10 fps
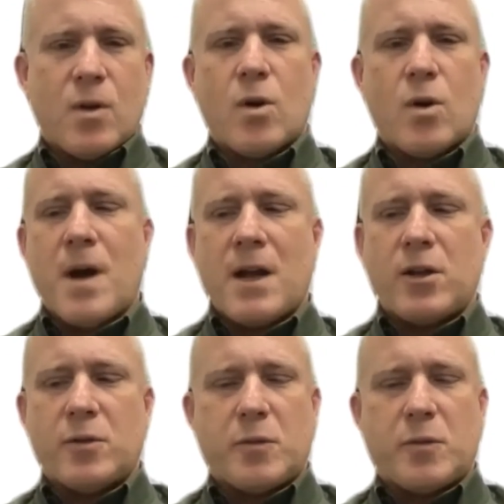or
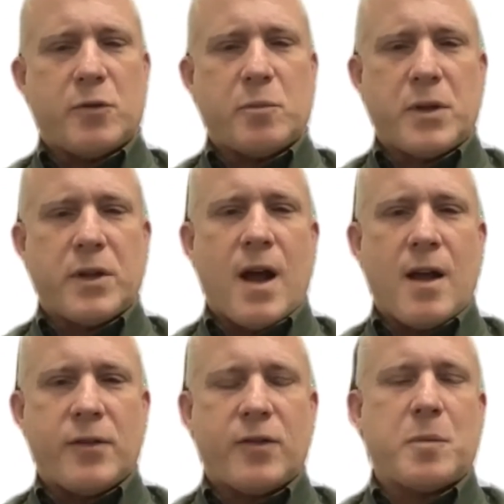
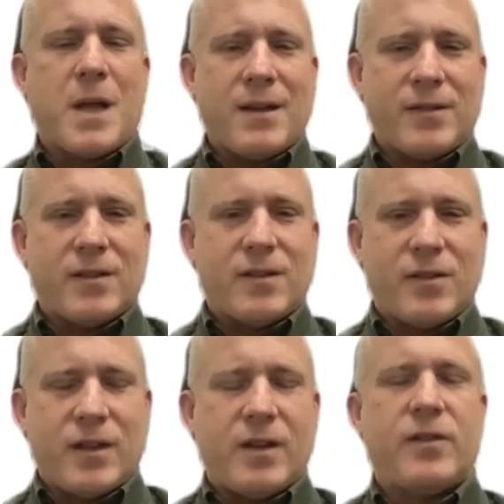myelodysplastic
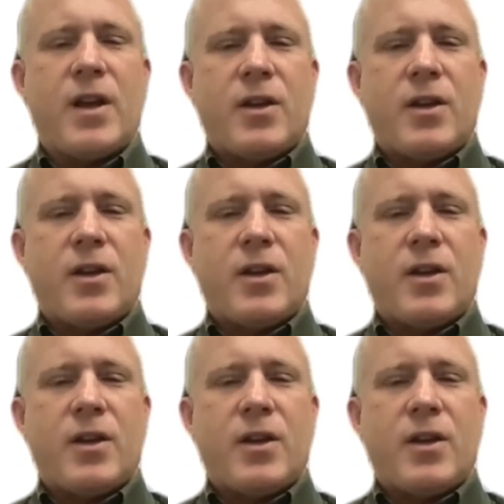disease,